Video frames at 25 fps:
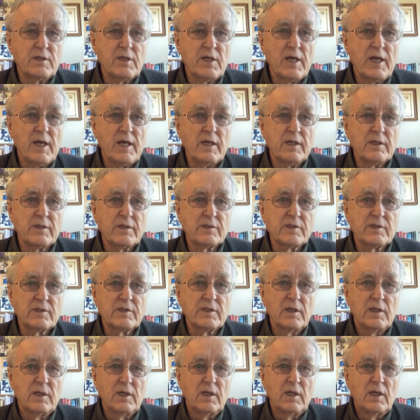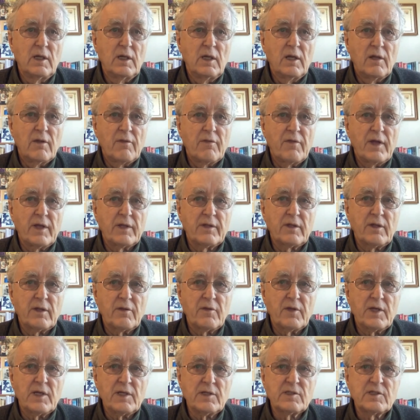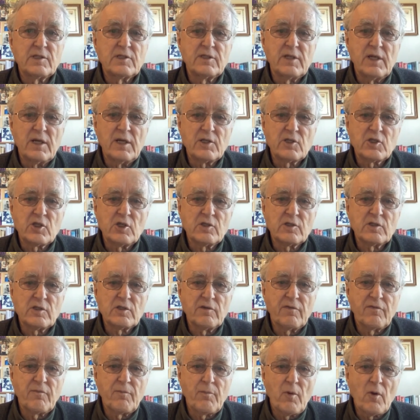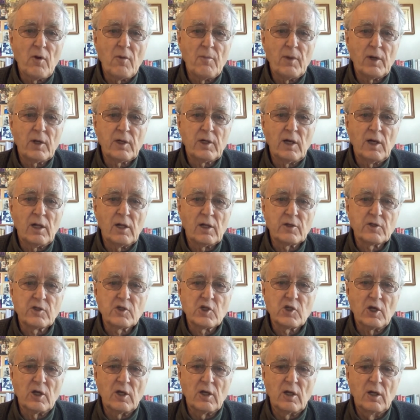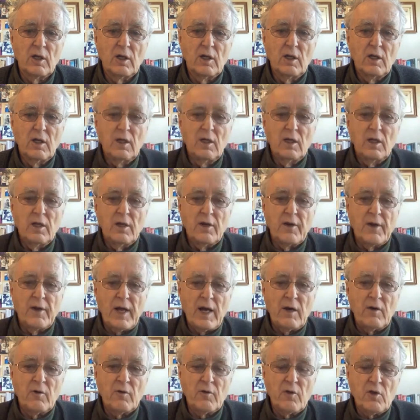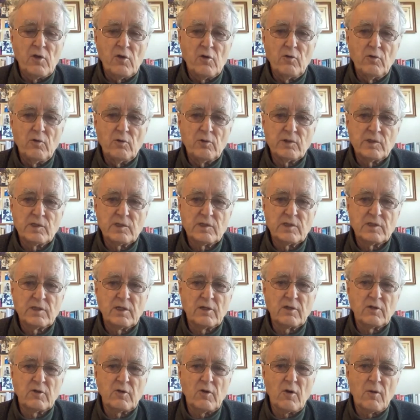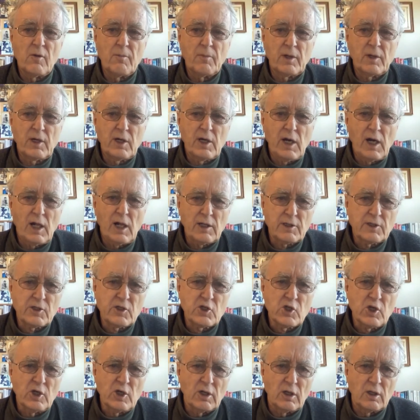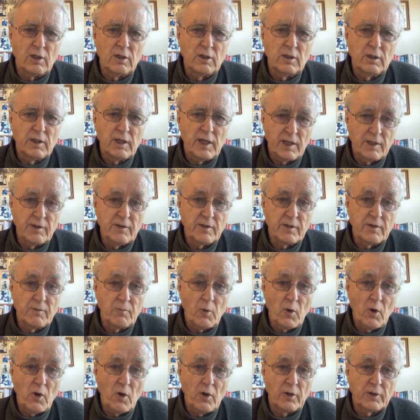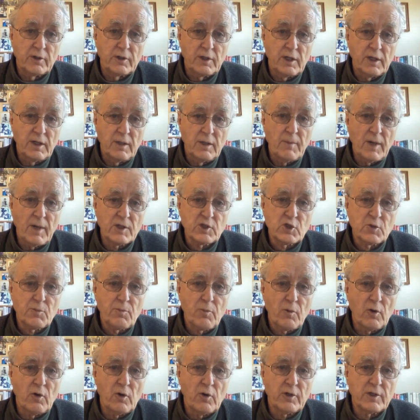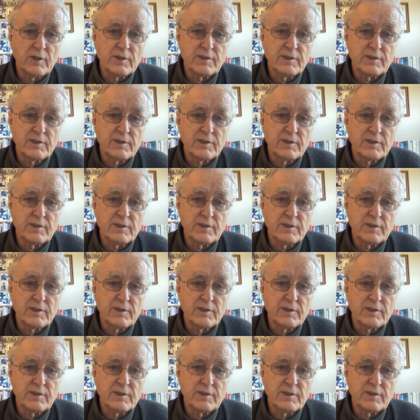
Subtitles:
years that these teachers of permaculture now use the term culture in the word in a much broader